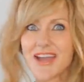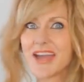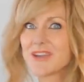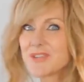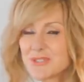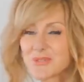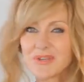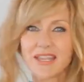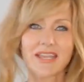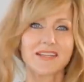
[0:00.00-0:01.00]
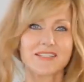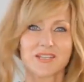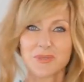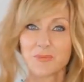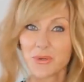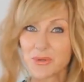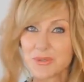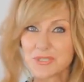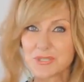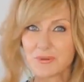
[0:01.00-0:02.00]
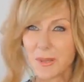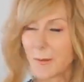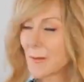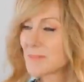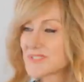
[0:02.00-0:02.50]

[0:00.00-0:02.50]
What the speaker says: how you doing, tell them what you're doing,